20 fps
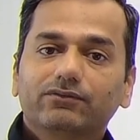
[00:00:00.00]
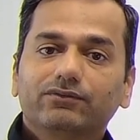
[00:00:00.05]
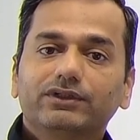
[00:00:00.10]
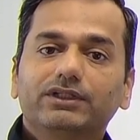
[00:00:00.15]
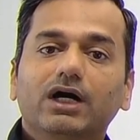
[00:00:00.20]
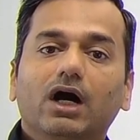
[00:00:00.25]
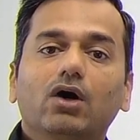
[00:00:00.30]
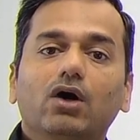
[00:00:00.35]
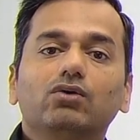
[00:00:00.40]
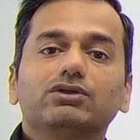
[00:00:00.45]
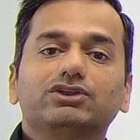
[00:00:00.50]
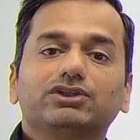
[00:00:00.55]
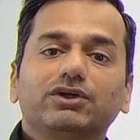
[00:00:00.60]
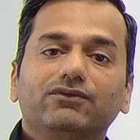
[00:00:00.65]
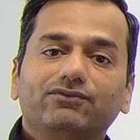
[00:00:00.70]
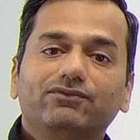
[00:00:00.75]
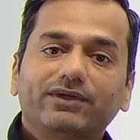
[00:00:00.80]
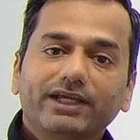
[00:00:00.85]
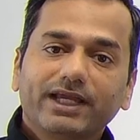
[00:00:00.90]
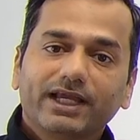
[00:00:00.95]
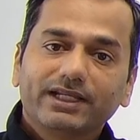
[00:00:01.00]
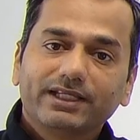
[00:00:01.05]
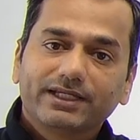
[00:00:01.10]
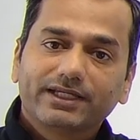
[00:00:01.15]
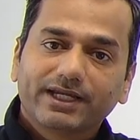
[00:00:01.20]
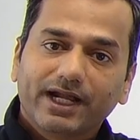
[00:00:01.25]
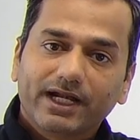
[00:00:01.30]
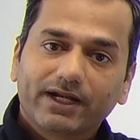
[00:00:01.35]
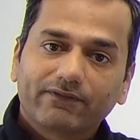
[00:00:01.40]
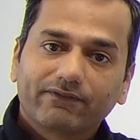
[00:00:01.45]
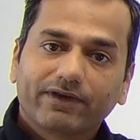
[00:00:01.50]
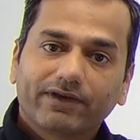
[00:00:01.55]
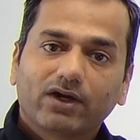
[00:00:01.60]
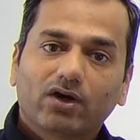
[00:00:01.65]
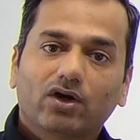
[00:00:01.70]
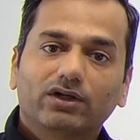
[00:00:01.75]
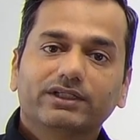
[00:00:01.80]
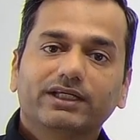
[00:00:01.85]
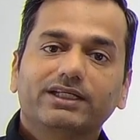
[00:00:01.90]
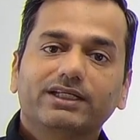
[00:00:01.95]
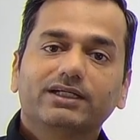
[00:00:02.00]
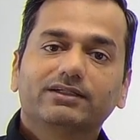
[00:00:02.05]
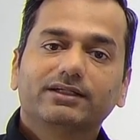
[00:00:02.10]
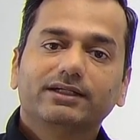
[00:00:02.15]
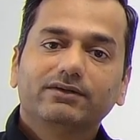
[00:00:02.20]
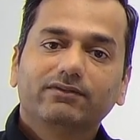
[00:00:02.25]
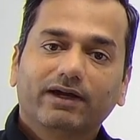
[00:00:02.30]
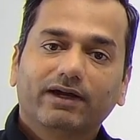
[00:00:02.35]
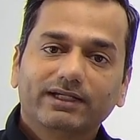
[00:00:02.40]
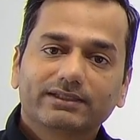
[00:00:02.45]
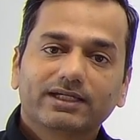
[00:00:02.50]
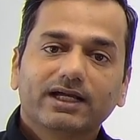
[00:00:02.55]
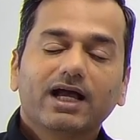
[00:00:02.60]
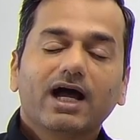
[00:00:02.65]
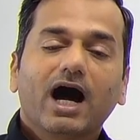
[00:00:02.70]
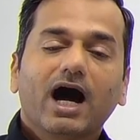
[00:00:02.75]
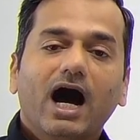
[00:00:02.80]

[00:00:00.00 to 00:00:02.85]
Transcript: Without shifting any gateway on any other device,